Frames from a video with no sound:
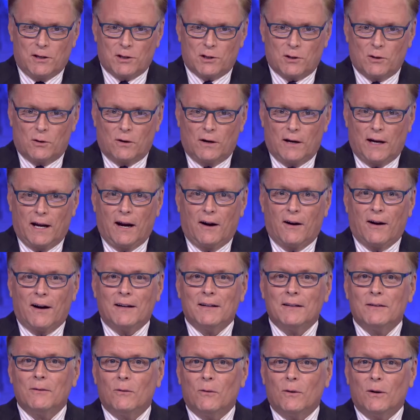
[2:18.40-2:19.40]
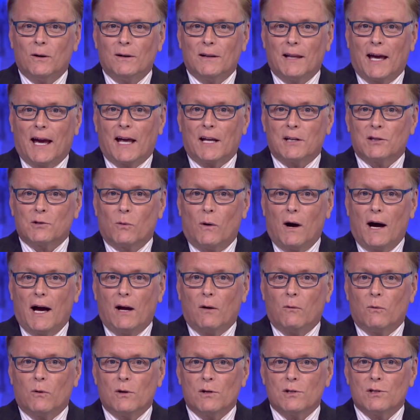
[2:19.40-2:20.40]
story, Erin. Well, Lance
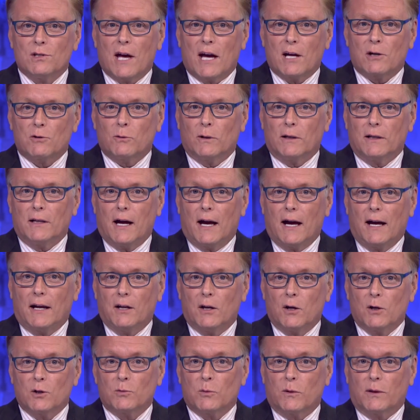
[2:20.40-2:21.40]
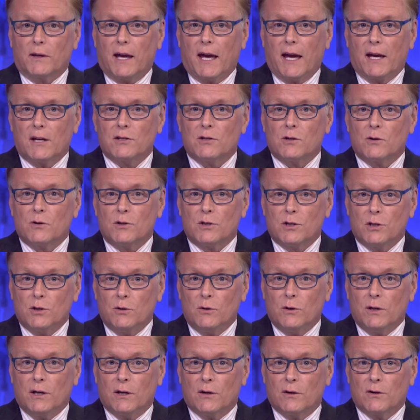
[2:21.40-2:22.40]
White was actually diagnosed with cancer
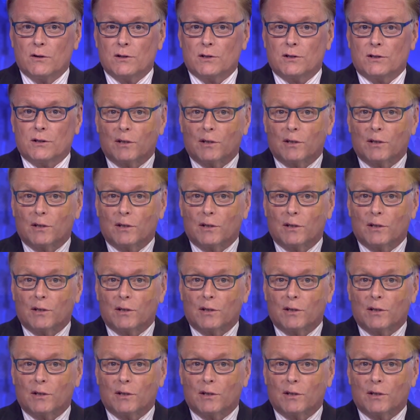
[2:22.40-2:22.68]
two years